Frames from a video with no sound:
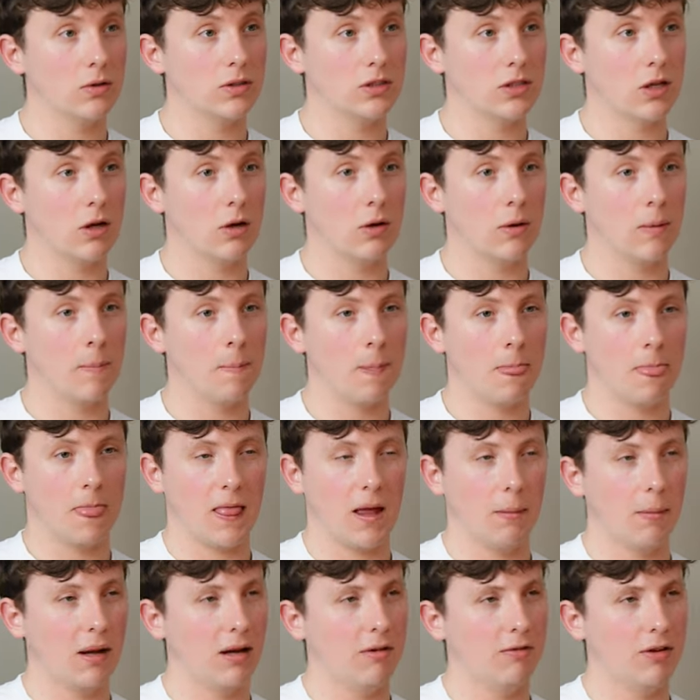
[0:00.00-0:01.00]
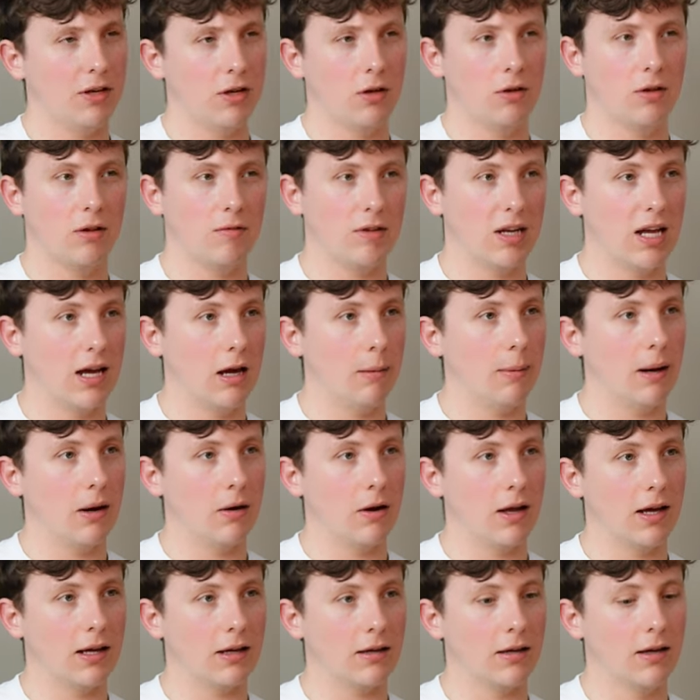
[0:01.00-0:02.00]
So I made a video the other day about
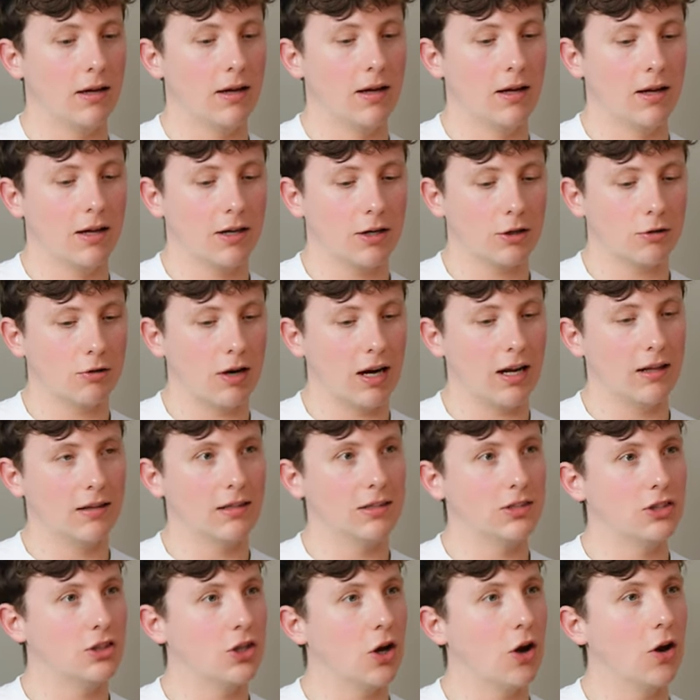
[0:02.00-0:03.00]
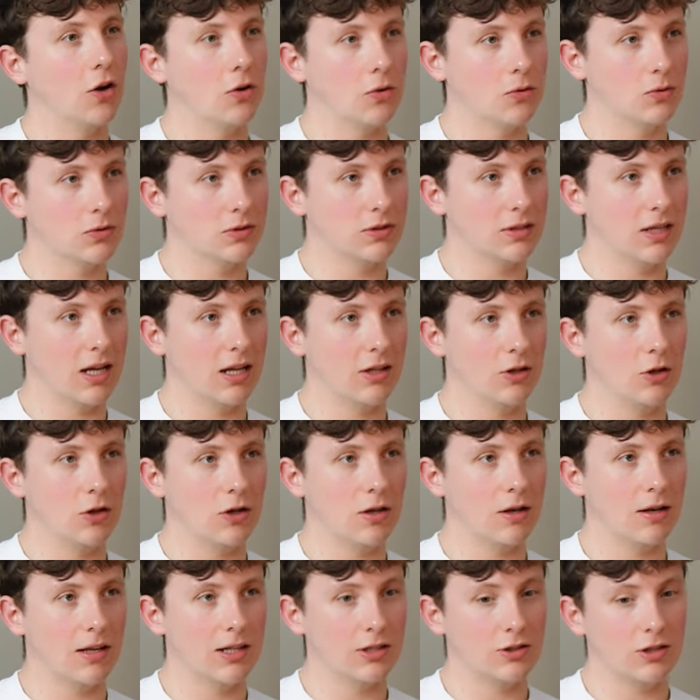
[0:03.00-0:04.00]
like creating these journals, and you
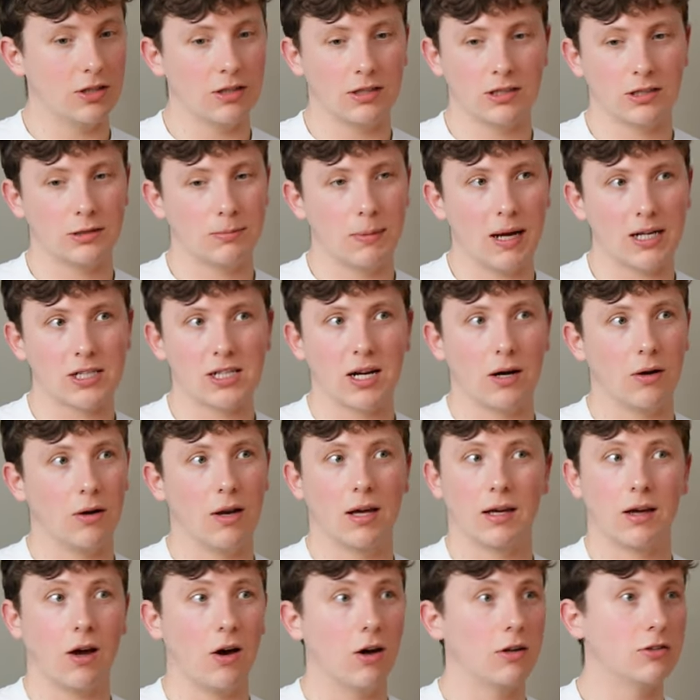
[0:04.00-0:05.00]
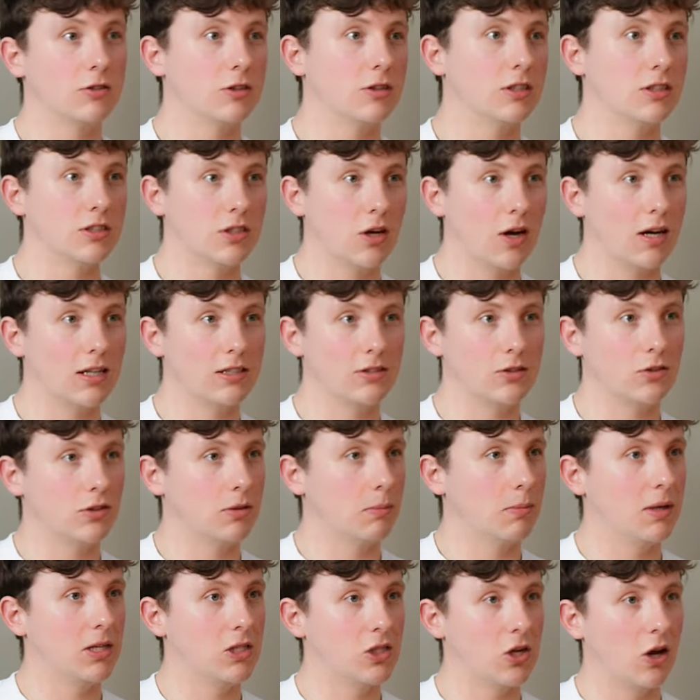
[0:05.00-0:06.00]
can literally smash out like 100 designs
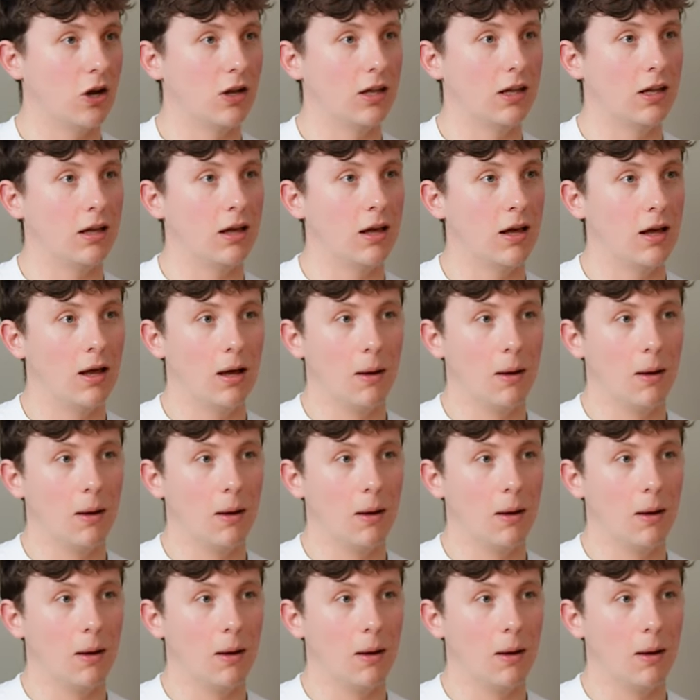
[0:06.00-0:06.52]
using Midjourney,